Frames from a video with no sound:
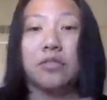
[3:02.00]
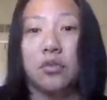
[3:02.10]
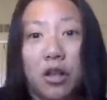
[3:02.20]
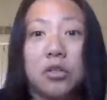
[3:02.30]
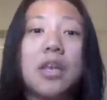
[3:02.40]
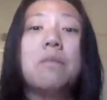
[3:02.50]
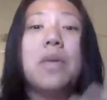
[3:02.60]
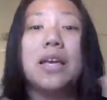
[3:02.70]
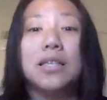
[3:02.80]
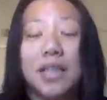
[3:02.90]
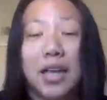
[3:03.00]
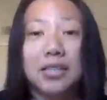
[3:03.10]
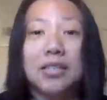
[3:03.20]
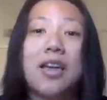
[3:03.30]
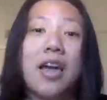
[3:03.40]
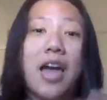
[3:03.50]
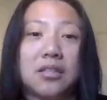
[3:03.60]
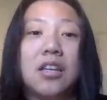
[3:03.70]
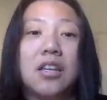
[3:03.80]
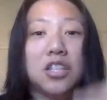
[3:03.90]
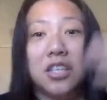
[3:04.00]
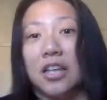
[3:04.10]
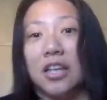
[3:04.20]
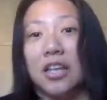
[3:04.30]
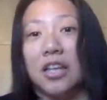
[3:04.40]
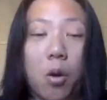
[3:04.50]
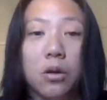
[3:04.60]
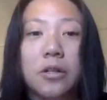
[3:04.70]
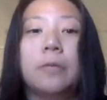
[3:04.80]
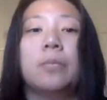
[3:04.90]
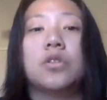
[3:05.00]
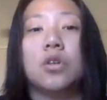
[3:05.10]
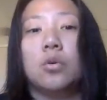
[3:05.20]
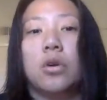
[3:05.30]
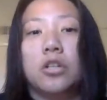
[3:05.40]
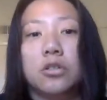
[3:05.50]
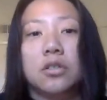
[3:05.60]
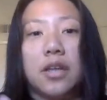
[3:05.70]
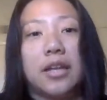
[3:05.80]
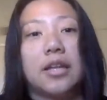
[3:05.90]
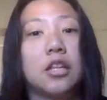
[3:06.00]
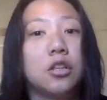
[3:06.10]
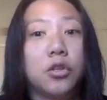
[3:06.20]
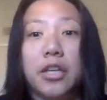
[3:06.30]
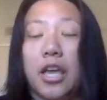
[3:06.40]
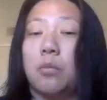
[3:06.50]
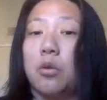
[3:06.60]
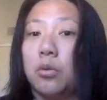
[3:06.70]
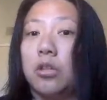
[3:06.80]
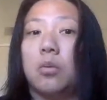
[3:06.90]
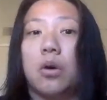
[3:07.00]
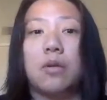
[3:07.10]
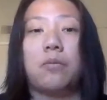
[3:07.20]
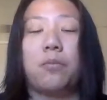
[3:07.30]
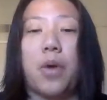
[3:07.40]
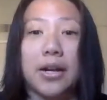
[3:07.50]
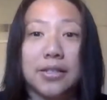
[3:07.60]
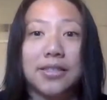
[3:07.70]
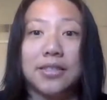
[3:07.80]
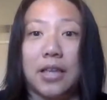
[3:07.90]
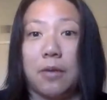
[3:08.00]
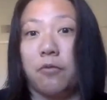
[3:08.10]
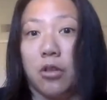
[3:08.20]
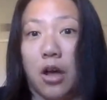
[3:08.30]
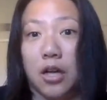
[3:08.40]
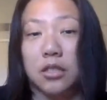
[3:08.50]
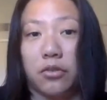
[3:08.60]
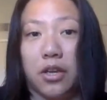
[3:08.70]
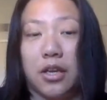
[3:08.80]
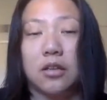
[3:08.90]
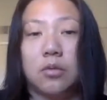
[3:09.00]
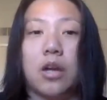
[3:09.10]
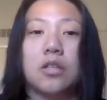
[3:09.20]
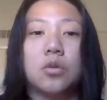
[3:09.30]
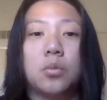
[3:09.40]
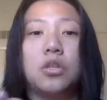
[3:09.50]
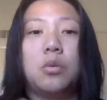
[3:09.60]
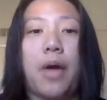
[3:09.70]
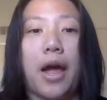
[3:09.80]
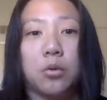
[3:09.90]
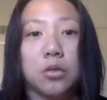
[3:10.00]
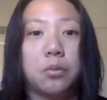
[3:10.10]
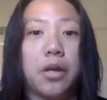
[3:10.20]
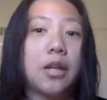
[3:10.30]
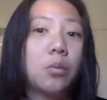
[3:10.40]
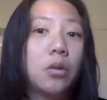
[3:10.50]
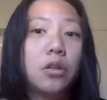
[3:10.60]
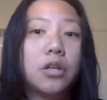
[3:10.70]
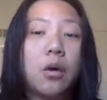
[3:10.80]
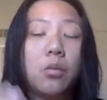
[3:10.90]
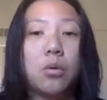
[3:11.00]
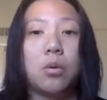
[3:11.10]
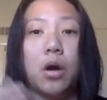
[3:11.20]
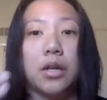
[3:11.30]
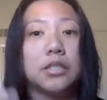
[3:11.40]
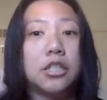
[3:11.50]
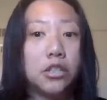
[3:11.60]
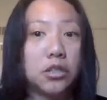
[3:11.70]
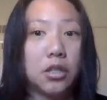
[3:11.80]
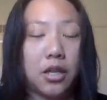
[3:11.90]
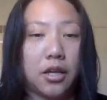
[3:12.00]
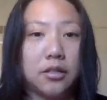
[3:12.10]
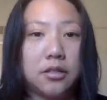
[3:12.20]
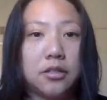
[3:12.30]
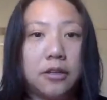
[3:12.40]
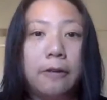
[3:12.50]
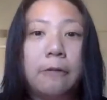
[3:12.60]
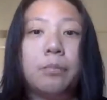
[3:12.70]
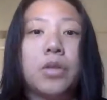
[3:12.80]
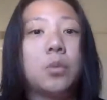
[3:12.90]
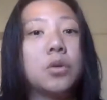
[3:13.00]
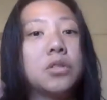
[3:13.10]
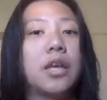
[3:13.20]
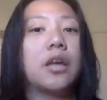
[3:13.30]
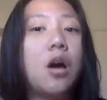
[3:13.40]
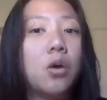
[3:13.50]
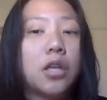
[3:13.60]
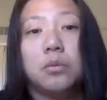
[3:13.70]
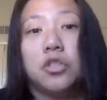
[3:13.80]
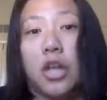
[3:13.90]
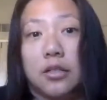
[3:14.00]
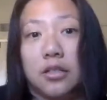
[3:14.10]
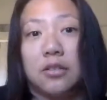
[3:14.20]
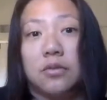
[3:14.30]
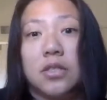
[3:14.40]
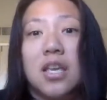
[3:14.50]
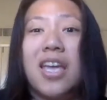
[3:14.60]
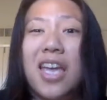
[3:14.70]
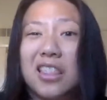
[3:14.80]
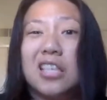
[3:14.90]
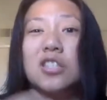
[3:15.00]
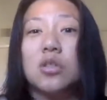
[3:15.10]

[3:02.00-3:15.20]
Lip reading: have to do these things to get to my goal. So when you're designing a learning game, you really want to practice the same philosophy, right? So we do backwards planning. We look at what we want to teach the kids, and we're saying, okay, these are our objectives, and